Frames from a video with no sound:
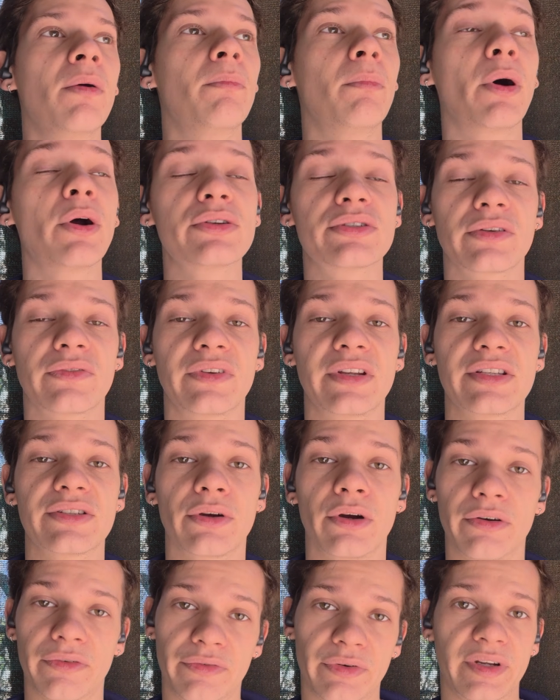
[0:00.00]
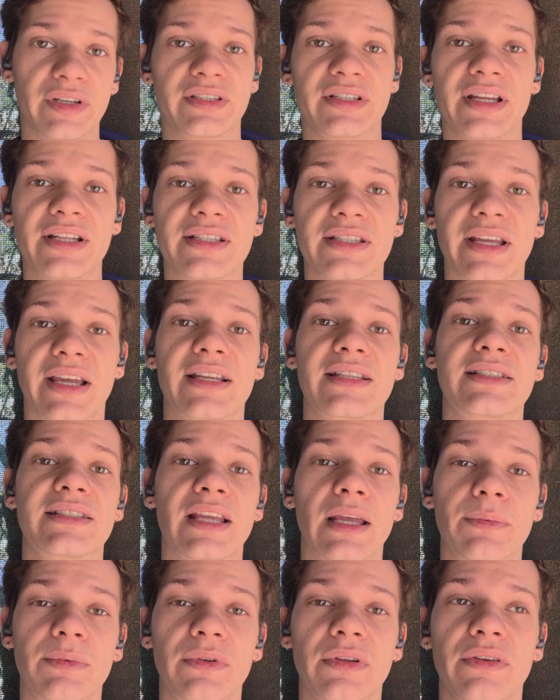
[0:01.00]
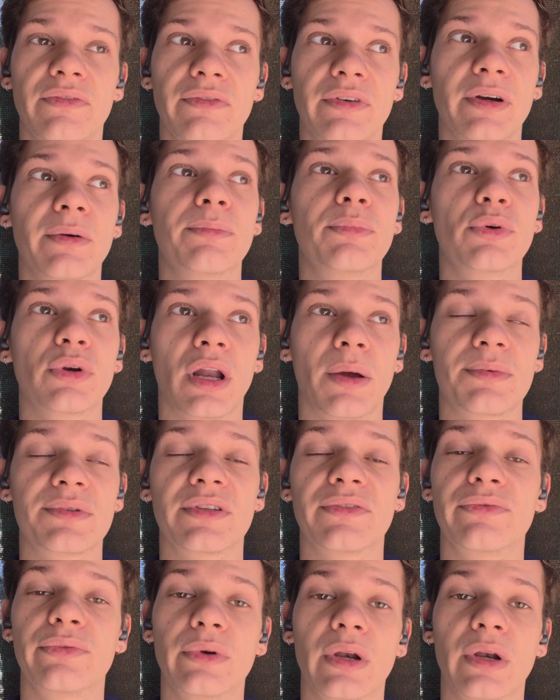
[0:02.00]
Most of these are 3 sets except the pull-ups.